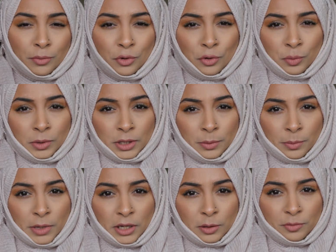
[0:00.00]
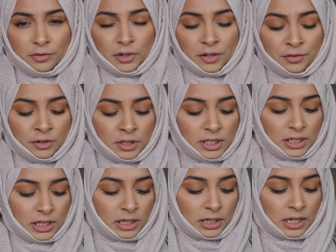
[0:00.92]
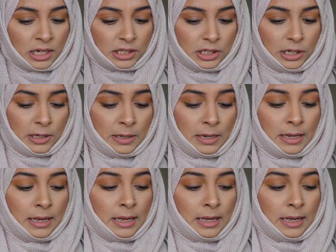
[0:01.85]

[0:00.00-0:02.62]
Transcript: more with the Makeup Forever stick actually.